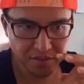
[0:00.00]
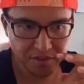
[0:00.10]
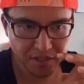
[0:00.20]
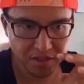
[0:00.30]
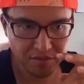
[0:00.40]

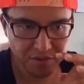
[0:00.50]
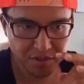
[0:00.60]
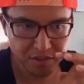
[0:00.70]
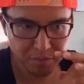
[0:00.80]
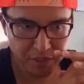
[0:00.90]
they've
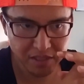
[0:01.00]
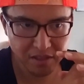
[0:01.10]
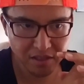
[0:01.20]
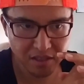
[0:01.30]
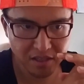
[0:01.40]

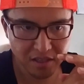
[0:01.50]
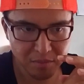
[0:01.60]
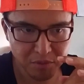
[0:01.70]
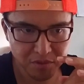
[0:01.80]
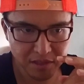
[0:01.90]
respected the
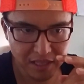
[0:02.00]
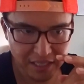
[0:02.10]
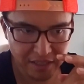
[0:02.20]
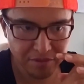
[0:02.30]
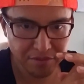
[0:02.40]
animal's
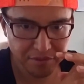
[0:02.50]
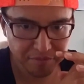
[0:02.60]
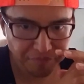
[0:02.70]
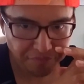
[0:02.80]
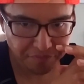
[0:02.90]
life,
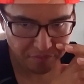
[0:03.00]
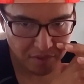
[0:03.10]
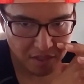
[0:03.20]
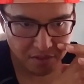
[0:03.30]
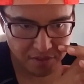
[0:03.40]

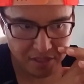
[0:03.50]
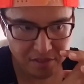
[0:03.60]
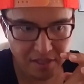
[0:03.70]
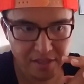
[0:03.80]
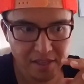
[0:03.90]

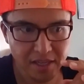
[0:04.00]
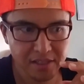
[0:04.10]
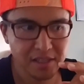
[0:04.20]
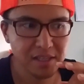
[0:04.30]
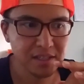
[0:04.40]
things like
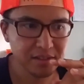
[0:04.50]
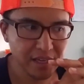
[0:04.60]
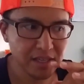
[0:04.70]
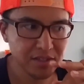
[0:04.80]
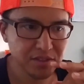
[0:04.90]
that,
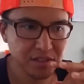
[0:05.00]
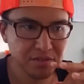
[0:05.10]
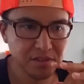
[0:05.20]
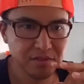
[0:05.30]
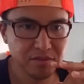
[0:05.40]
that is
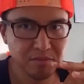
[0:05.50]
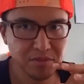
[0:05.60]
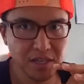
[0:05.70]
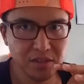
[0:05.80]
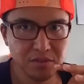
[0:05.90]
different from
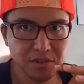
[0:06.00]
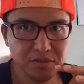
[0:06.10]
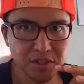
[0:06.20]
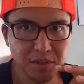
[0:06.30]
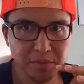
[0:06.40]
factory
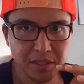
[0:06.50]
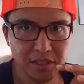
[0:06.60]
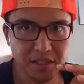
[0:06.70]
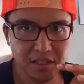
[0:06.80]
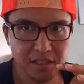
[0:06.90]

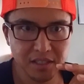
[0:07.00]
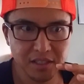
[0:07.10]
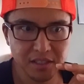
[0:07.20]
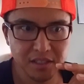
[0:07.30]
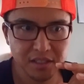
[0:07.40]
farming
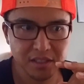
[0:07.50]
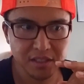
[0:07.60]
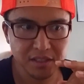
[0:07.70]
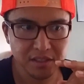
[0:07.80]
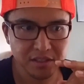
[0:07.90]
and
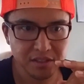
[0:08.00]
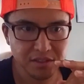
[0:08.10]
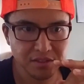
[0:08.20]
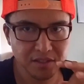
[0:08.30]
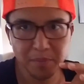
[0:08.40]

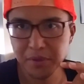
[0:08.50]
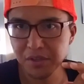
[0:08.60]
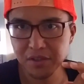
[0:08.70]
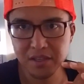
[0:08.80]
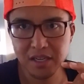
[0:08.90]
stepping
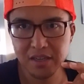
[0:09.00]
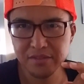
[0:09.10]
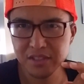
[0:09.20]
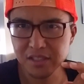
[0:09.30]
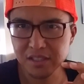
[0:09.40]
on
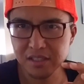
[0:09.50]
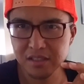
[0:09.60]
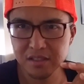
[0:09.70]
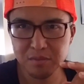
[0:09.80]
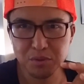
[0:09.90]
live
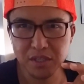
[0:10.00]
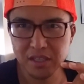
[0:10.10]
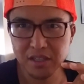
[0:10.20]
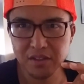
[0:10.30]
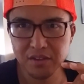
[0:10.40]
chickens,
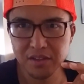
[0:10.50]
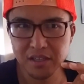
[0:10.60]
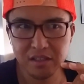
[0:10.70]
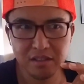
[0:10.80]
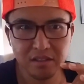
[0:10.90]
breaking their
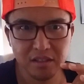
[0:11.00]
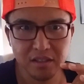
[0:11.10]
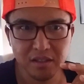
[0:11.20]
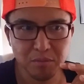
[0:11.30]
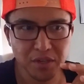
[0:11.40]

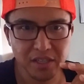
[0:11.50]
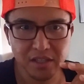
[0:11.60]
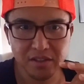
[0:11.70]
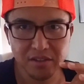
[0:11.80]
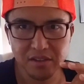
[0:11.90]

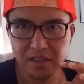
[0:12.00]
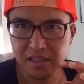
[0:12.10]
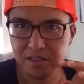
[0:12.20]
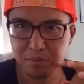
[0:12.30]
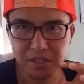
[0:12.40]

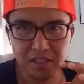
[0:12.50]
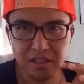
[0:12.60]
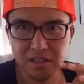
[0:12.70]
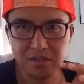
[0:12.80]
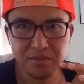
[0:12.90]
necks,
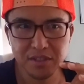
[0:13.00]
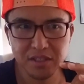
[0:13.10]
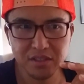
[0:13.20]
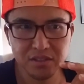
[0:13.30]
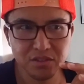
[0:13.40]
plucking their
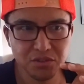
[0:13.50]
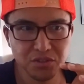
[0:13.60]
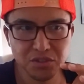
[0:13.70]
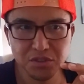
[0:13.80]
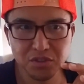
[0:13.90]
feathers,
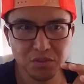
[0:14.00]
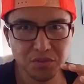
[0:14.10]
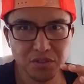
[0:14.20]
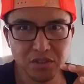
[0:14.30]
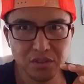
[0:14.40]
just
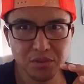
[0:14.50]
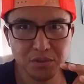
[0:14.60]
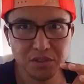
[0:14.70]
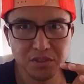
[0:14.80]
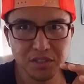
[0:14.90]
overall
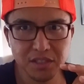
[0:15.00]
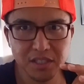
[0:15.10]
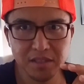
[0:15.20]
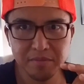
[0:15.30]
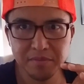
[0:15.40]
torturing
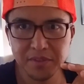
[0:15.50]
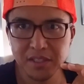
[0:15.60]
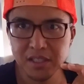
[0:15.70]
them,